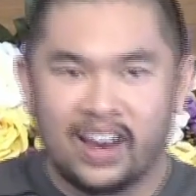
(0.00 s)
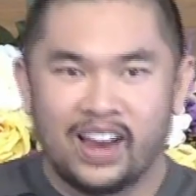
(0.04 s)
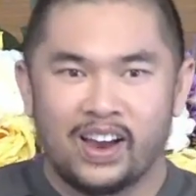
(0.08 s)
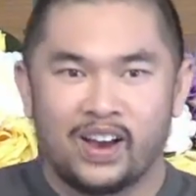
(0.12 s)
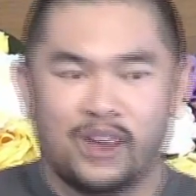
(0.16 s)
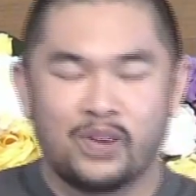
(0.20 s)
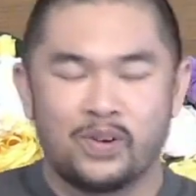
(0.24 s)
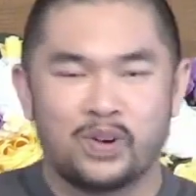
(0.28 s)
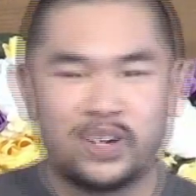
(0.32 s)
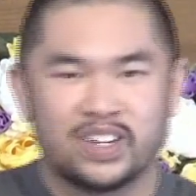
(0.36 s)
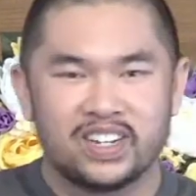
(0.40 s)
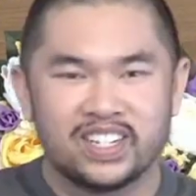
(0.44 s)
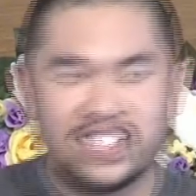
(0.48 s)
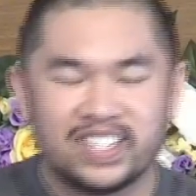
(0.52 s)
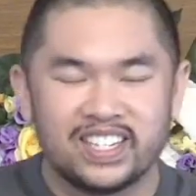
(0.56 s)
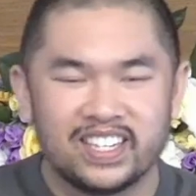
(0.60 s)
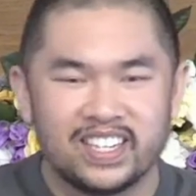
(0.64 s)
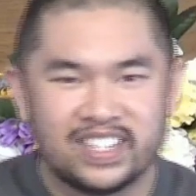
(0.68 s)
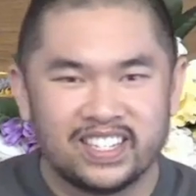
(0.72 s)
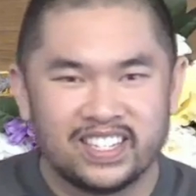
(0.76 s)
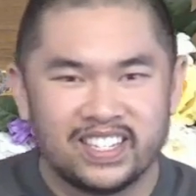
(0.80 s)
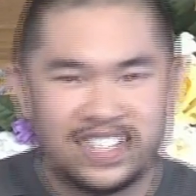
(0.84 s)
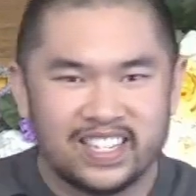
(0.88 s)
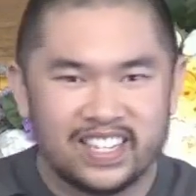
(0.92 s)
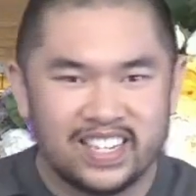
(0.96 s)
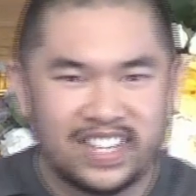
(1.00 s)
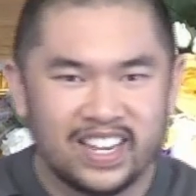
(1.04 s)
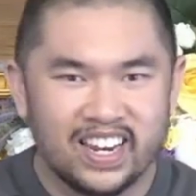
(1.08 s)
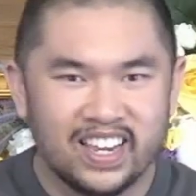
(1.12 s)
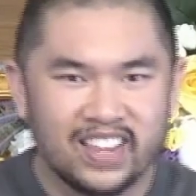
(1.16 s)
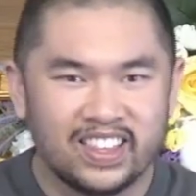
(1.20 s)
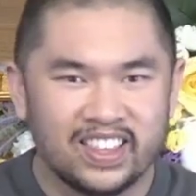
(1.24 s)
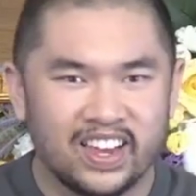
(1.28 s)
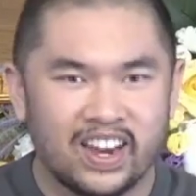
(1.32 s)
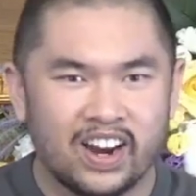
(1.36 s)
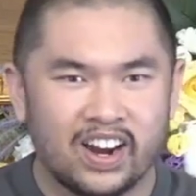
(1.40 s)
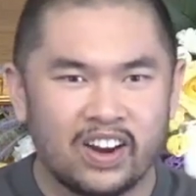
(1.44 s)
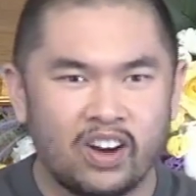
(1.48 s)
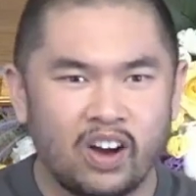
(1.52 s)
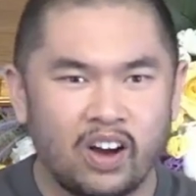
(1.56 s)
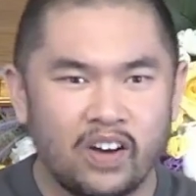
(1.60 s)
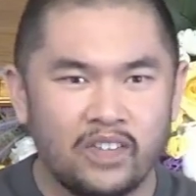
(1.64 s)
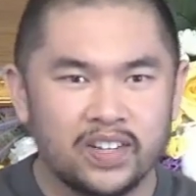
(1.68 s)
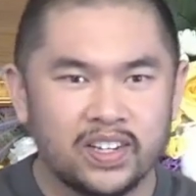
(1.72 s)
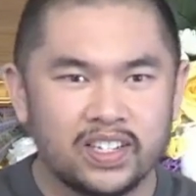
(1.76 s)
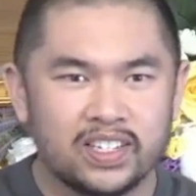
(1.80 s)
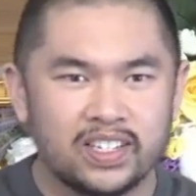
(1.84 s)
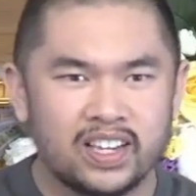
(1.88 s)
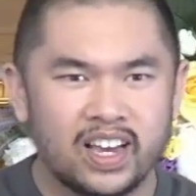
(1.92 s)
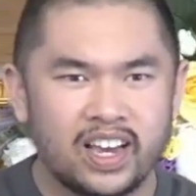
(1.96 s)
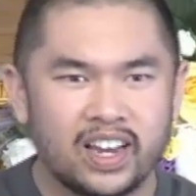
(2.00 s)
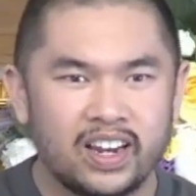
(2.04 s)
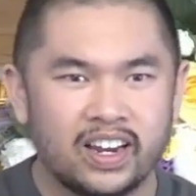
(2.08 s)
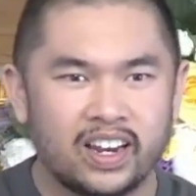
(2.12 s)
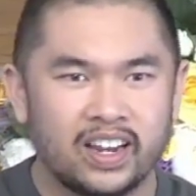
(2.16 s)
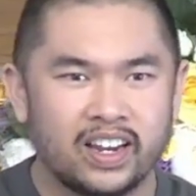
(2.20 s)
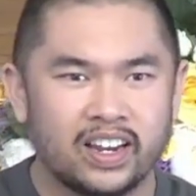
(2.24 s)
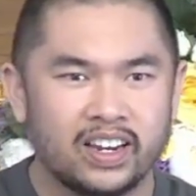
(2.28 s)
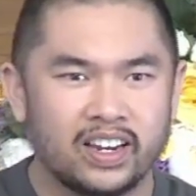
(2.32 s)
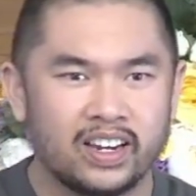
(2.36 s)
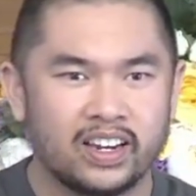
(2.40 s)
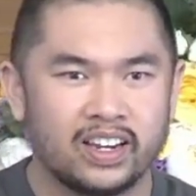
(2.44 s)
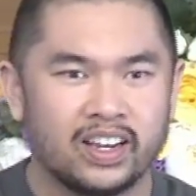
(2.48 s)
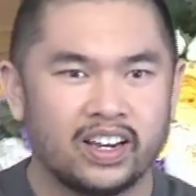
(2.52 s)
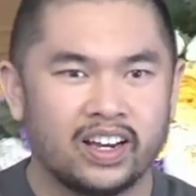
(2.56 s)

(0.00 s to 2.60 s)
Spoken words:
and we're just sitting there and all of a sudden,